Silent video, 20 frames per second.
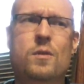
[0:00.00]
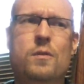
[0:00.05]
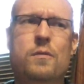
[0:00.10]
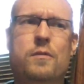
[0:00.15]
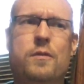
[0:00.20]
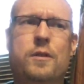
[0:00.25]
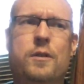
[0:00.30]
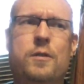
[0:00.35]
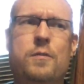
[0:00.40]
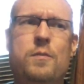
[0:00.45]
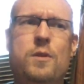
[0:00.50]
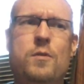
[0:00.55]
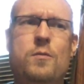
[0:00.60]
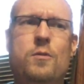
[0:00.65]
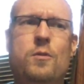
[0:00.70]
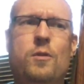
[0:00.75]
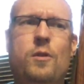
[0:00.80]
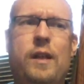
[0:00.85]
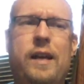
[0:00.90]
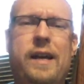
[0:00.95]

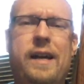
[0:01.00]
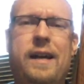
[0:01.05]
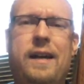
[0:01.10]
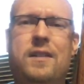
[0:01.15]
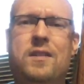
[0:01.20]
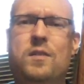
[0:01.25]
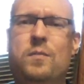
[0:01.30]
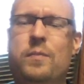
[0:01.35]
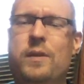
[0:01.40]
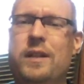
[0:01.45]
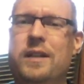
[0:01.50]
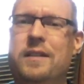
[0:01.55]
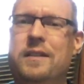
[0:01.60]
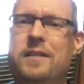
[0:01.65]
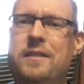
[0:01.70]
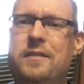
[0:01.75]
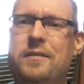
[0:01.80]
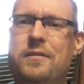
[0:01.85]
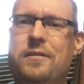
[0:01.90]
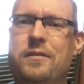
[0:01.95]
communal
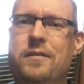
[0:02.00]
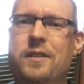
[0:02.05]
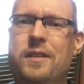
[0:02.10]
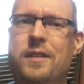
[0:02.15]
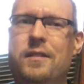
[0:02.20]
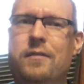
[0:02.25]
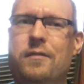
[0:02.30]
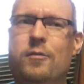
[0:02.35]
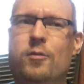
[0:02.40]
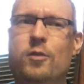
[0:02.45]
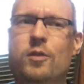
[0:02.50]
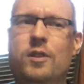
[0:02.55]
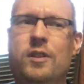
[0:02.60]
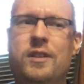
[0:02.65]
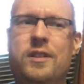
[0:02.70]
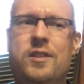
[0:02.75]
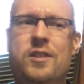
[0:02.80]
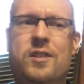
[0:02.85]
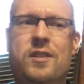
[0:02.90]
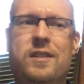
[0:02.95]
aspect of
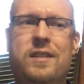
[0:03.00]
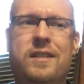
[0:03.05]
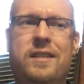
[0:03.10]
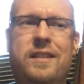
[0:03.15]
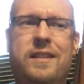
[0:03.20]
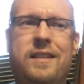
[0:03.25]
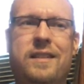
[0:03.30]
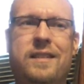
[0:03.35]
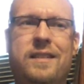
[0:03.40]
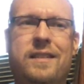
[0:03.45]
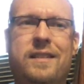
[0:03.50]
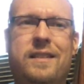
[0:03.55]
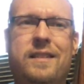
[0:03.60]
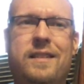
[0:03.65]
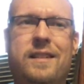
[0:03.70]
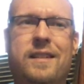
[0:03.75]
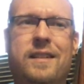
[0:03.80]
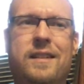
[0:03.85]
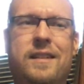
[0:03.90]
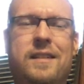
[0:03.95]
religion, and
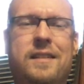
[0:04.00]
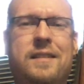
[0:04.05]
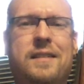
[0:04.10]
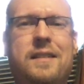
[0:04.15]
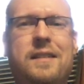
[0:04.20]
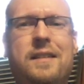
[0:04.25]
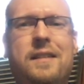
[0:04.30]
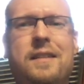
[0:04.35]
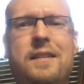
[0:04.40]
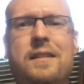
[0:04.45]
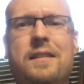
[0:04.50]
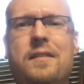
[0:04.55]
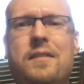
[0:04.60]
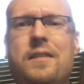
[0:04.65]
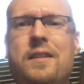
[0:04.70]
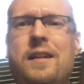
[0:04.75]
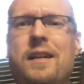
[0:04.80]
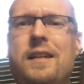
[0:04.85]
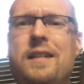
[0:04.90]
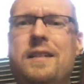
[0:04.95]
the
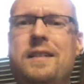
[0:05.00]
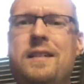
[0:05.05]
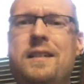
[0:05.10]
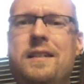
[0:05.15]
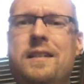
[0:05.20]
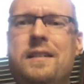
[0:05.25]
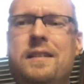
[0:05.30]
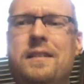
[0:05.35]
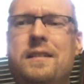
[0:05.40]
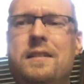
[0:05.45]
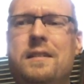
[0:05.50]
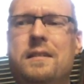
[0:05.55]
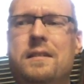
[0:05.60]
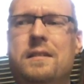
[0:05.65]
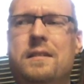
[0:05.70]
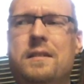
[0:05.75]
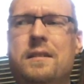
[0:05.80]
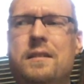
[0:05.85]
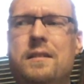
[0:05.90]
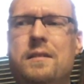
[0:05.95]
idea
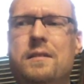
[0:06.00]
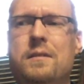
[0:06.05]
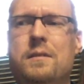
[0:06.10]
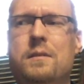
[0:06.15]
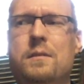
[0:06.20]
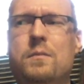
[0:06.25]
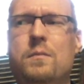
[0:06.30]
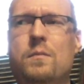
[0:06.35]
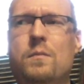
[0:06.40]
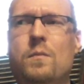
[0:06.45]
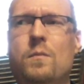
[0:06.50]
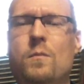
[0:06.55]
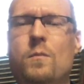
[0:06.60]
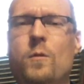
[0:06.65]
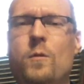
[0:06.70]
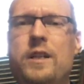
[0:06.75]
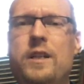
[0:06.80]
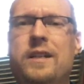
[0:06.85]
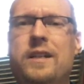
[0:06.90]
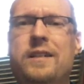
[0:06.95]
that
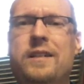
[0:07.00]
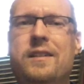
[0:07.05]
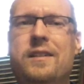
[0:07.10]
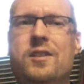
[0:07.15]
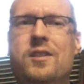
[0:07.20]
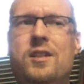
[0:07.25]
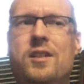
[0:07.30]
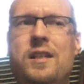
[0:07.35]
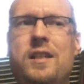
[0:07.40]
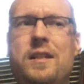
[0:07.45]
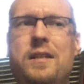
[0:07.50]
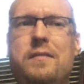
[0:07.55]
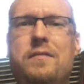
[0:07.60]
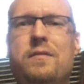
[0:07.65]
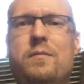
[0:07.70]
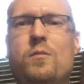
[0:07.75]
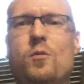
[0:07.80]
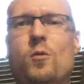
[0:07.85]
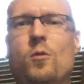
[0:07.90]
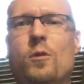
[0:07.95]
we can
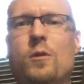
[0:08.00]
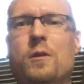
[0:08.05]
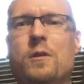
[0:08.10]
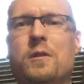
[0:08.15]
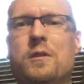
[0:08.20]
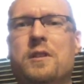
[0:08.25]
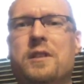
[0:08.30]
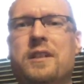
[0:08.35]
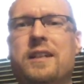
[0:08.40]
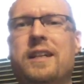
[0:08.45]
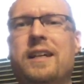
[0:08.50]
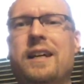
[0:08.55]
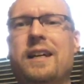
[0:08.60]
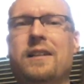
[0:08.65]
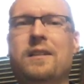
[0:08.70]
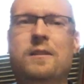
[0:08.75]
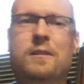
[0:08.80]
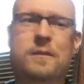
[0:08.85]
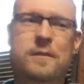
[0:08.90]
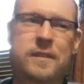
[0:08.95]
achieve more
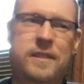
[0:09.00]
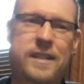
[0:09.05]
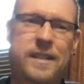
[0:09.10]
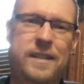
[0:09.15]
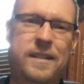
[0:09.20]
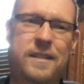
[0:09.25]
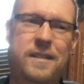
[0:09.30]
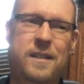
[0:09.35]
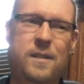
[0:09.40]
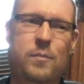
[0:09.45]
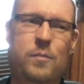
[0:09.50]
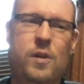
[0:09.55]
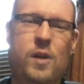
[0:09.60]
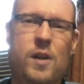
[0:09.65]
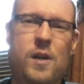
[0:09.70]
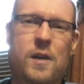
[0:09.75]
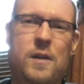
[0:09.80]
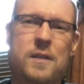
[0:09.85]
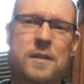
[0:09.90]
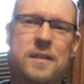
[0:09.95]
together than
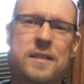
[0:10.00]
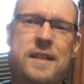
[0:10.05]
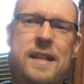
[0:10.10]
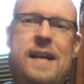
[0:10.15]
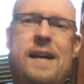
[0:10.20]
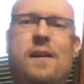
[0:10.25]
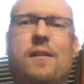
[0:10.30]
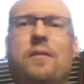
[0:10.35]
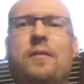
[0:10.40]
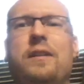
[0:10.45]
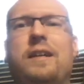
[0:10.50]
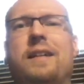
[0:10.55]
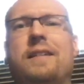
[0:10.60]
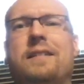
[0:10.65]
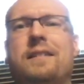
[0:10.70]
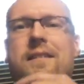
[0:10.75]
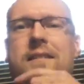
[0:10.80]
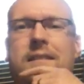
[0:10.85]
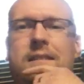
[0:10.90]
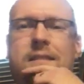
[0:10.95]
apart. Now,
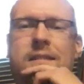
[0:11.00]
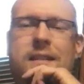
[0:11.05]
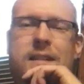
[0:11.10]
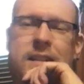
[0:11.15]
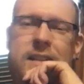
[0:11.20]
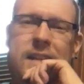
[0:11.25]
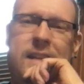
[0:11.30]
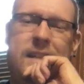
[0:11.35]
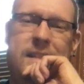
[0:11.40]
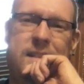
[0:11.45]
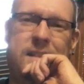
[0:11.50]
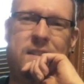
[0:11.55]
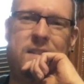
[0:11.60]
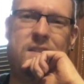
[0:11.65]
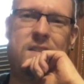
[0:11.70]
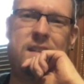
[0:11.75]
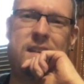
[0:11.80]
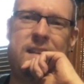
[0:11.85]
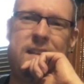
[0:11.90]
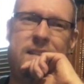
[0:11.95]
that's not to
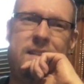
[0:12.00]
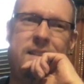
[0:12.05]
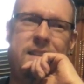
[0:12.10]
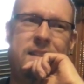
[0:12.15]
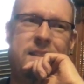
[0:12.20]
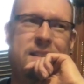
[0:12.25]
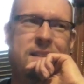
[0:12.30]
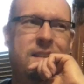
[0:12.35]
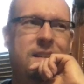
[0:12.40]
say that